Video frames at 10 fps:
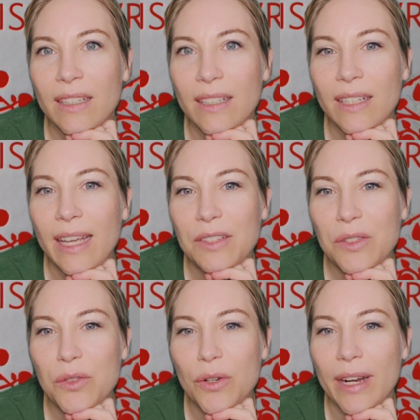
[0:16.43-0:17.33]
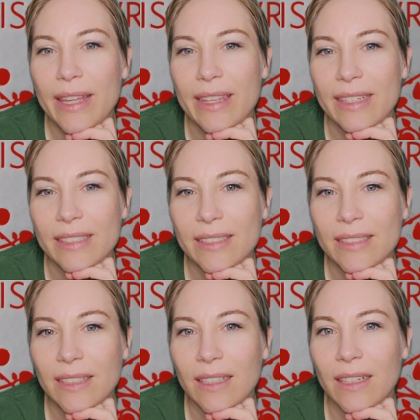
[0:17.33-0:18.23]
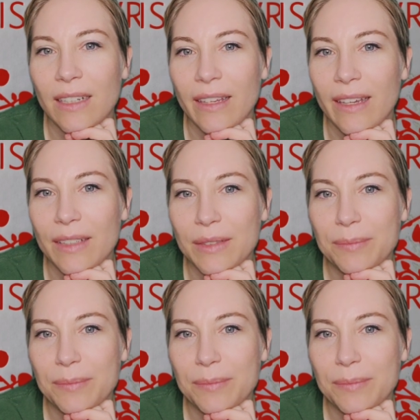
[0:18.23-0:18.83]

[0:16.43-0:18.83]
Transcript: Let's try this again.